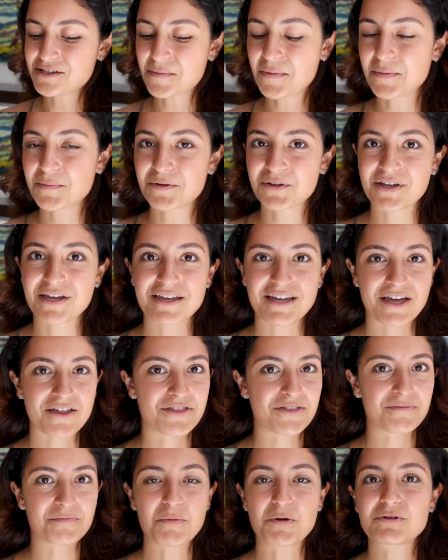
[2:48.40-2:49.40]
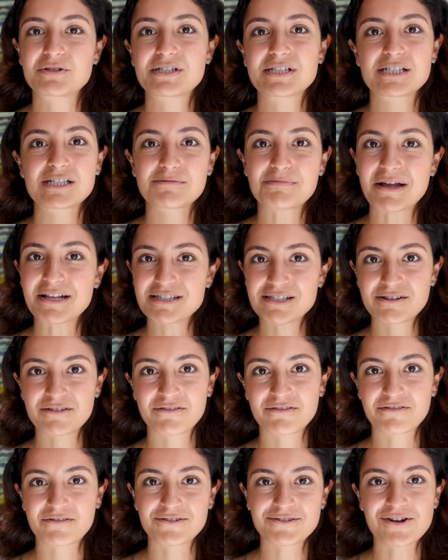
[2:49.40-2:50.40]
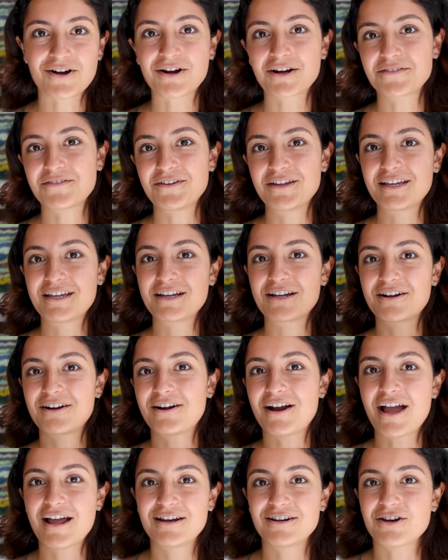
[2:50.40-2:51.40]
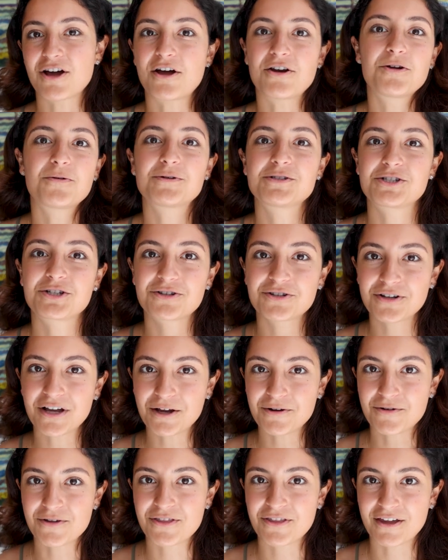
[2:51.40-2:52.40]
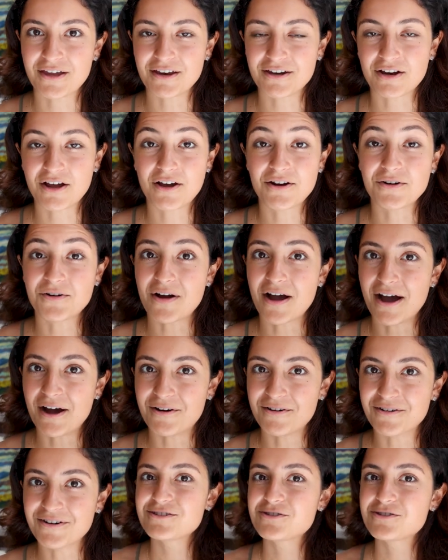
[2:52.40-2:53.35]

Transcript: some people can get the most expensive photography gear and not know what to create with it, not know how.